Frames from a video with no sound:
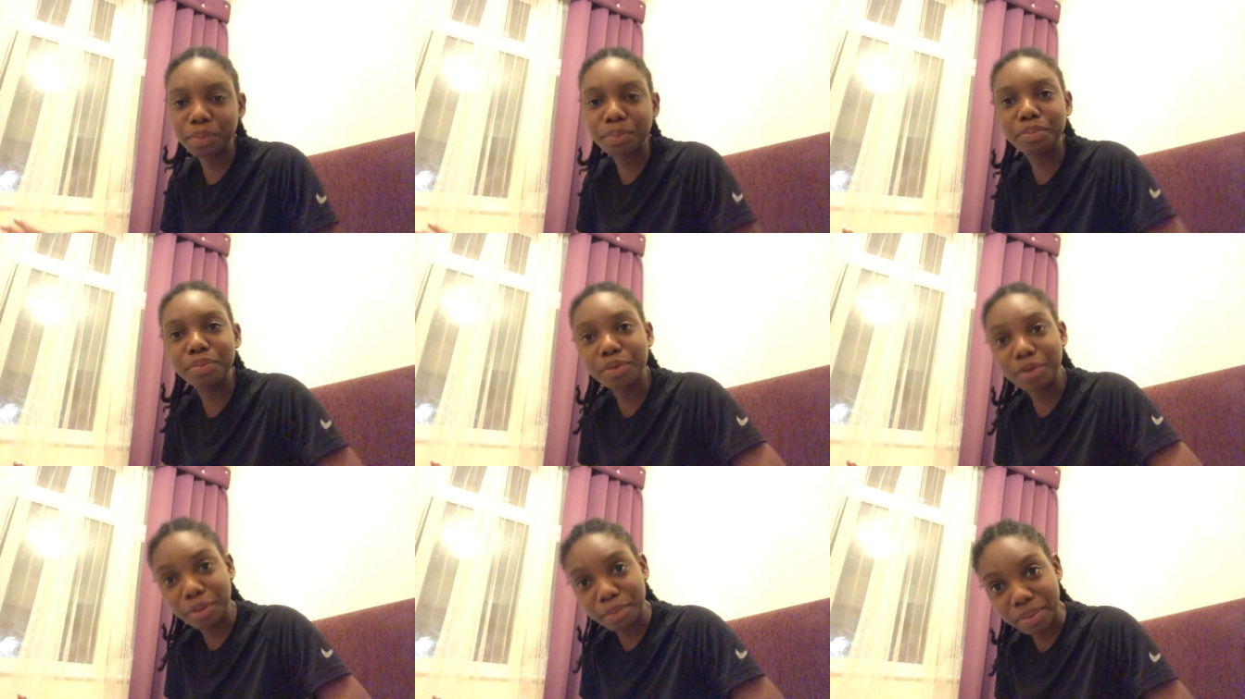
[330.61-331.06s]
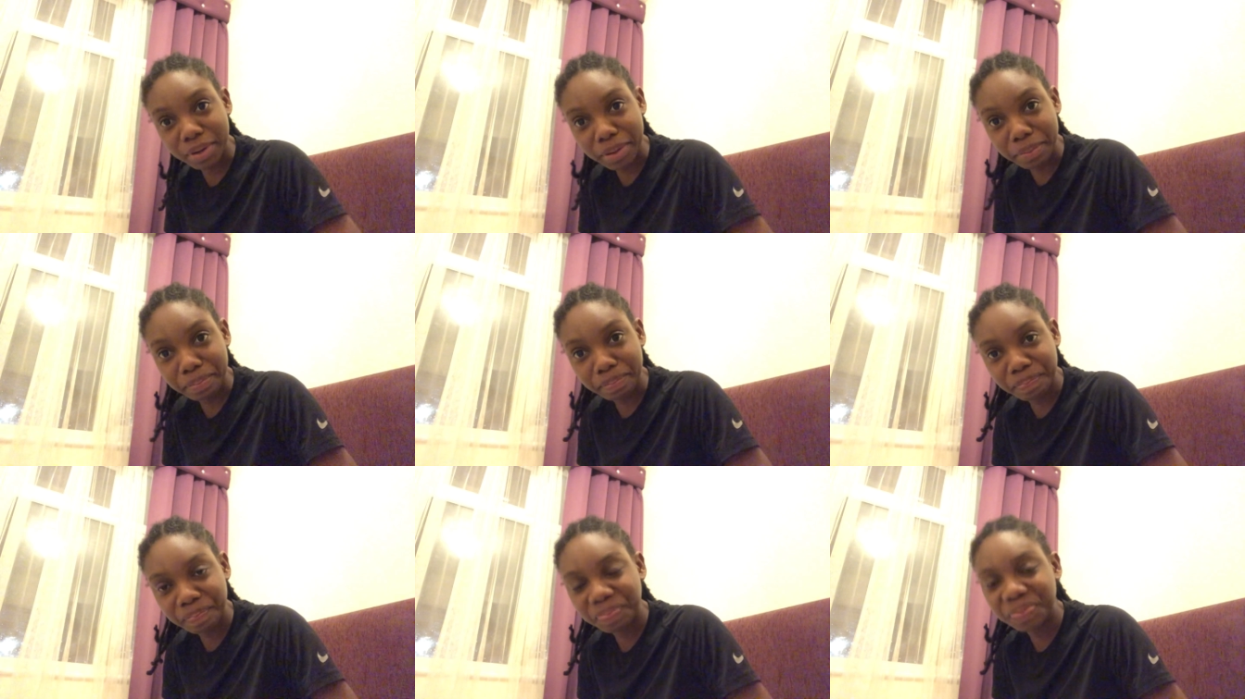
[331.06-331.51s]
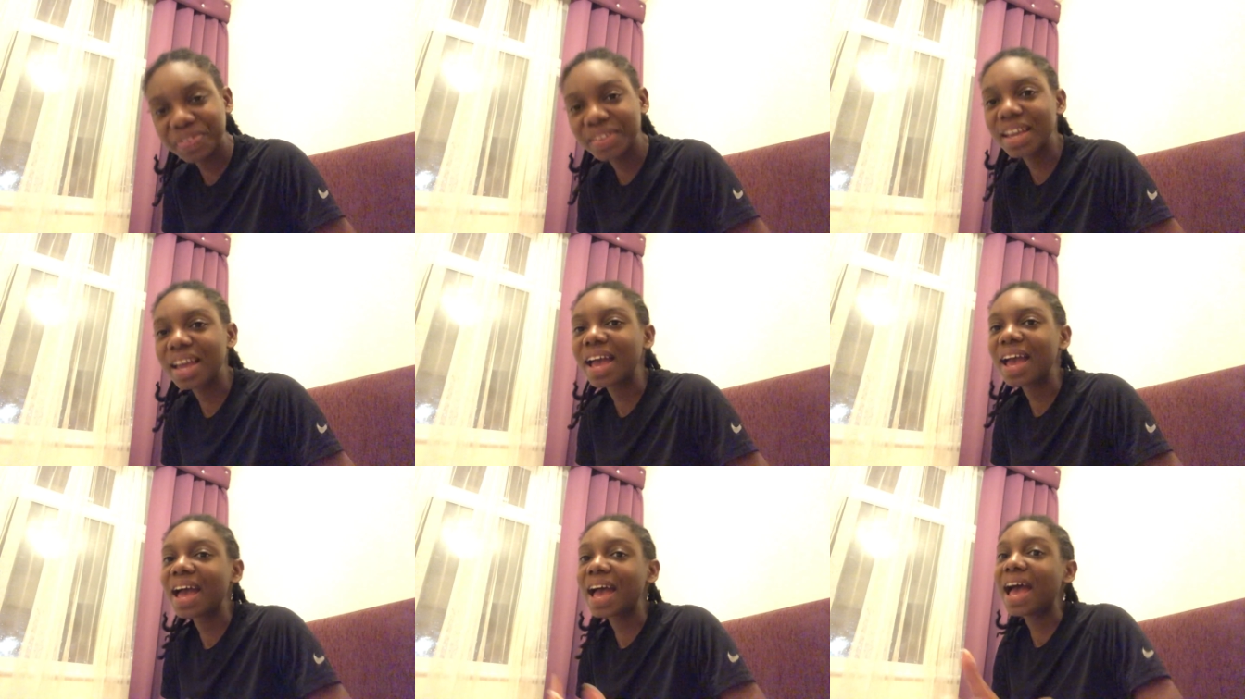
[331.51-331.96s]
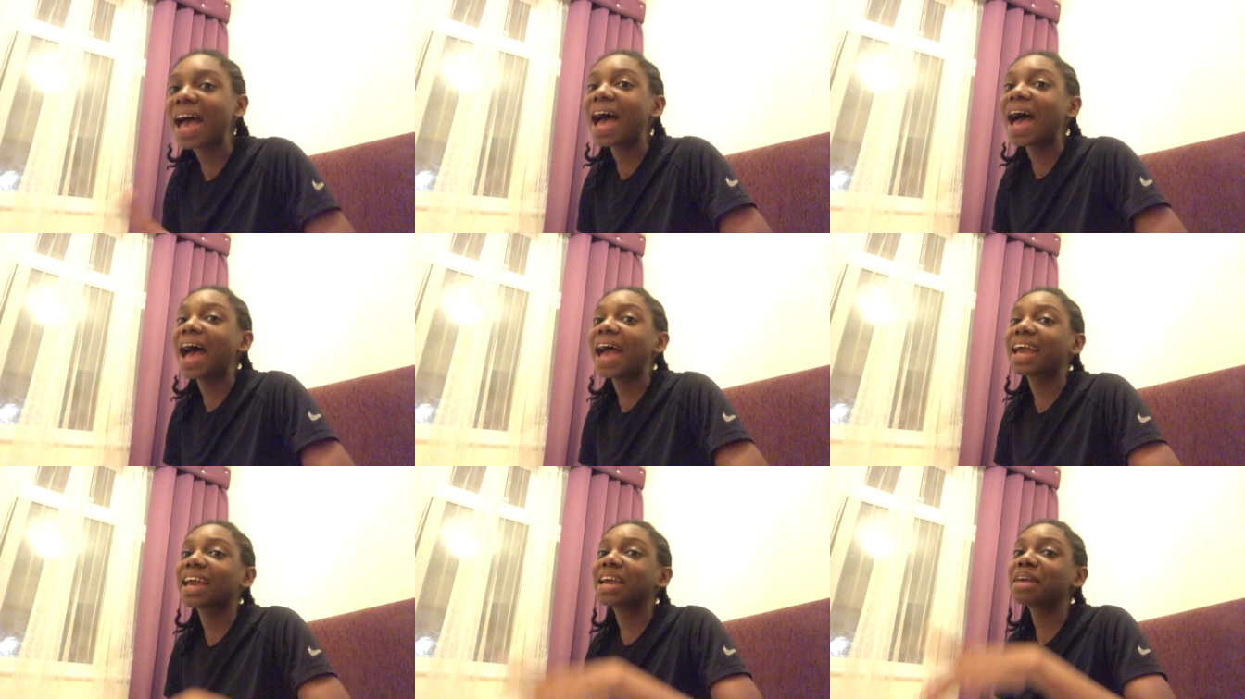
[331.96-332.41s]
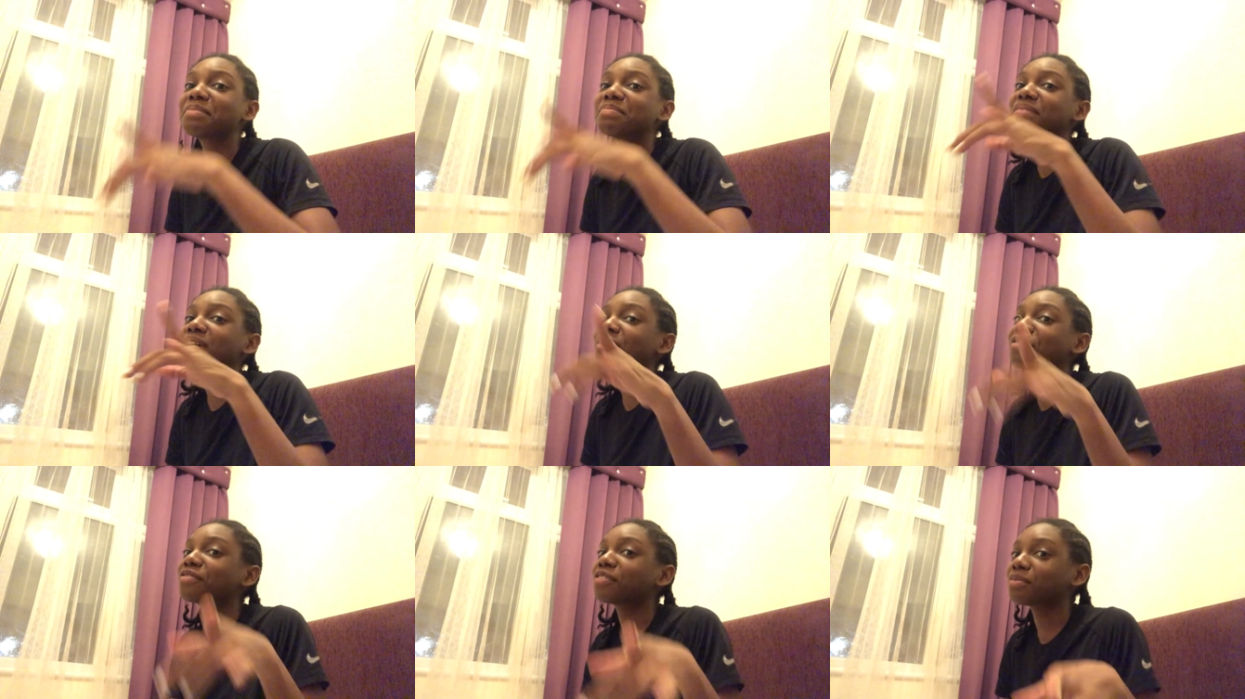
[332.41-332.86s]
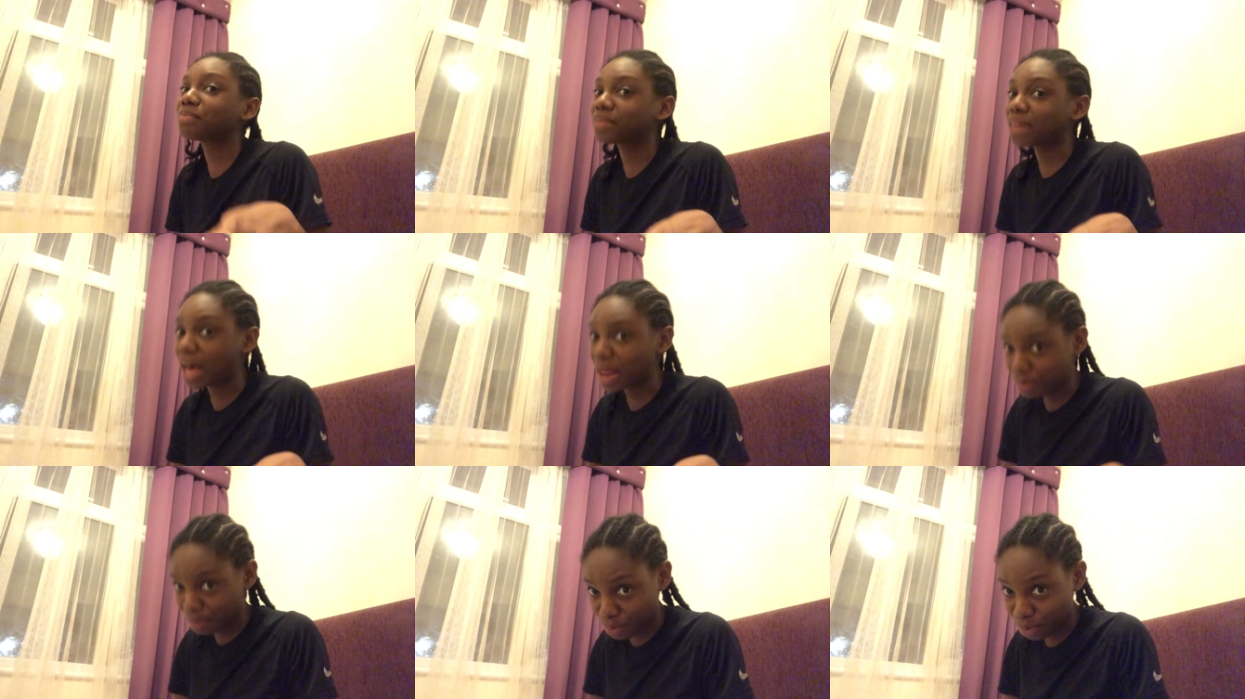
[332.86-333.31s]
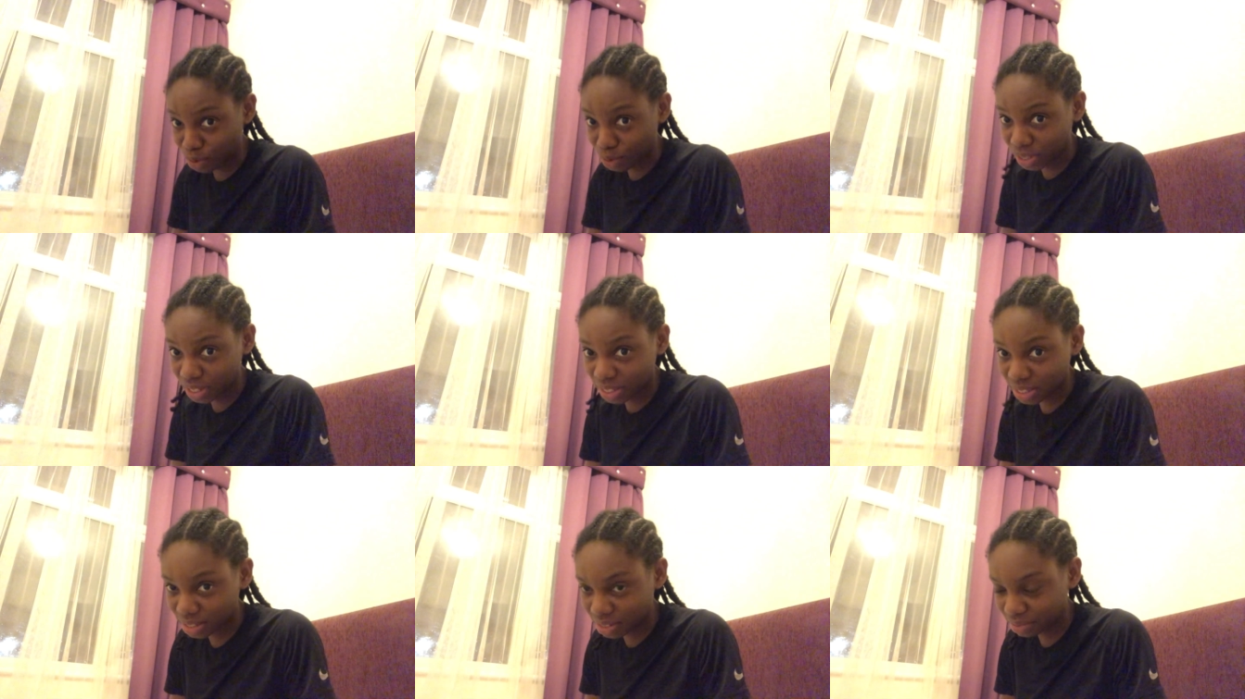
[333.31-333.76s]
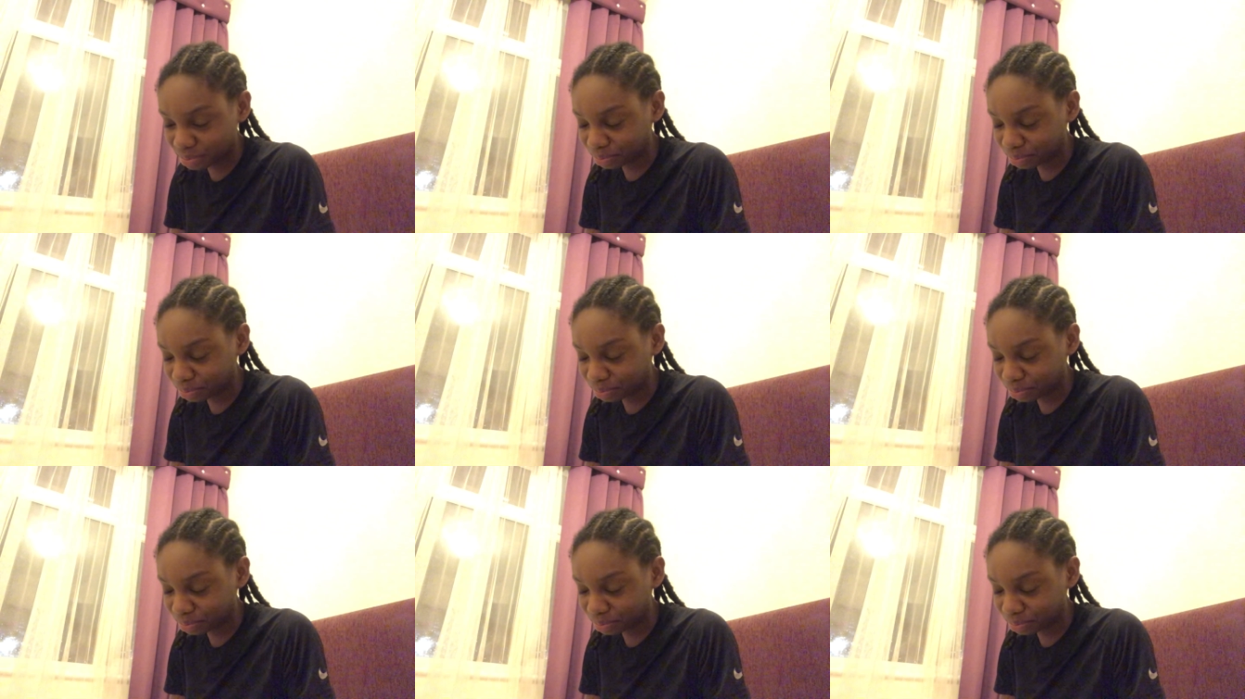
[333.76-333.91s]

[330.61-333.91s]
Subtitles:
Problem. I came down from that bus.